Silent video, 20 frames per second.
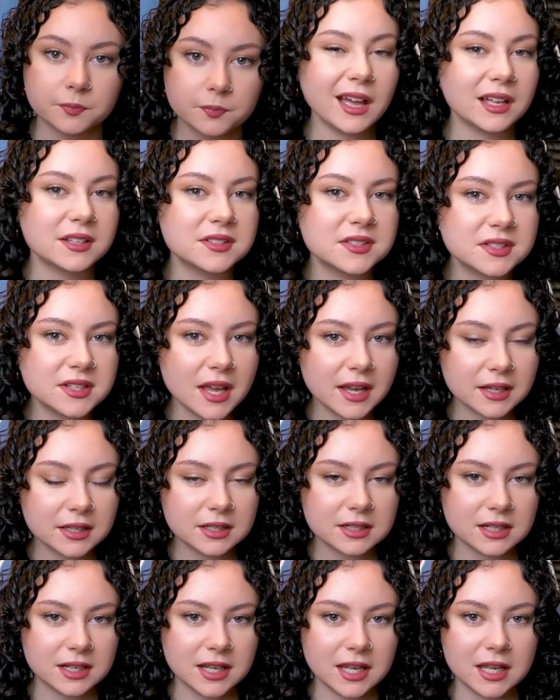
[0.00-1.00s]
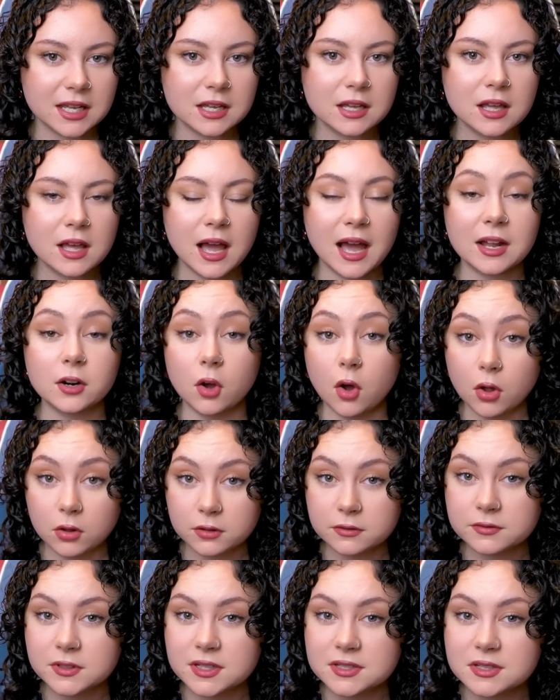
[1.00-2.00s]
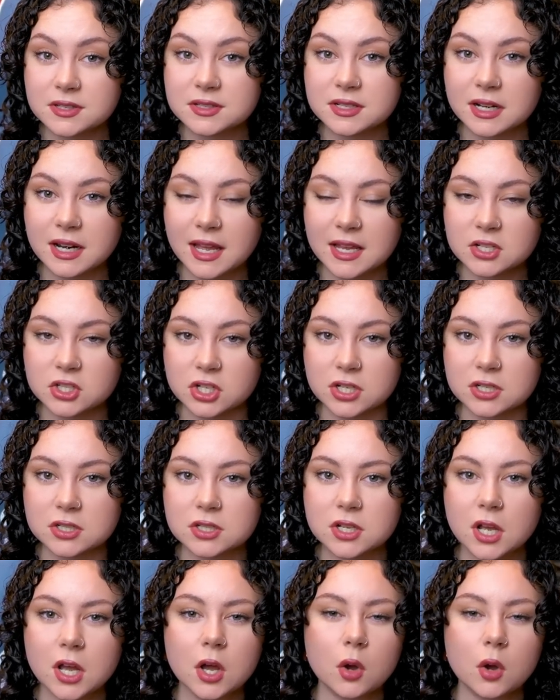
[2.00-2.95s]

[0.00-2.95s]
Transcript: And secondly, and all of this is alleged,